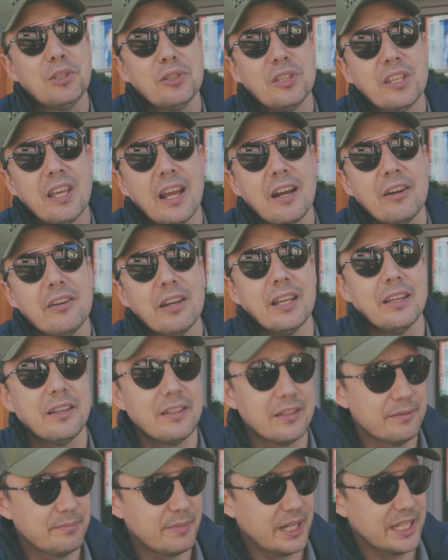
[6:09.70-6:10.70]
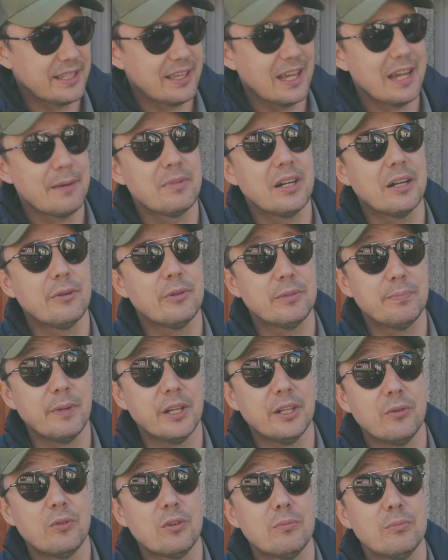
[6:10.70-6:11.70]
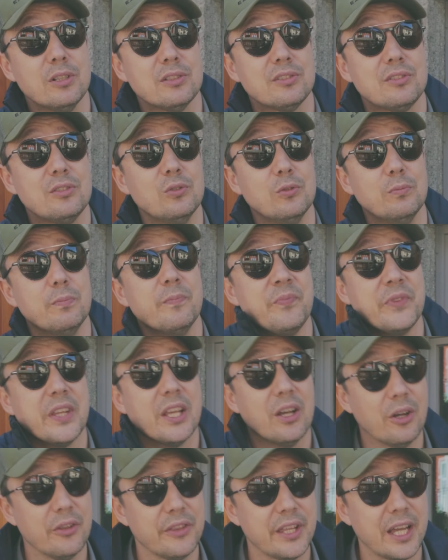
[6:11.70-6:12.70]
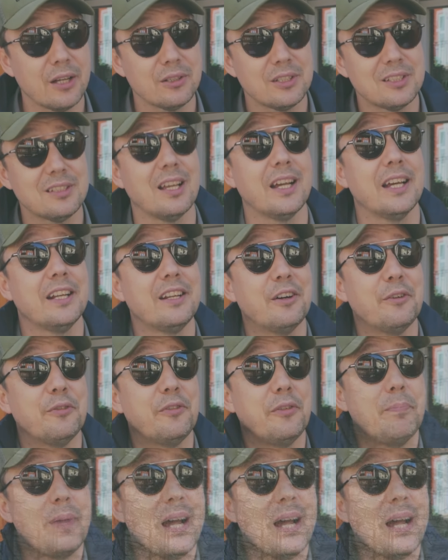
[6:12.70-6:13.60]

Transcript: me to carry my camera with my normal zoom on the outside of the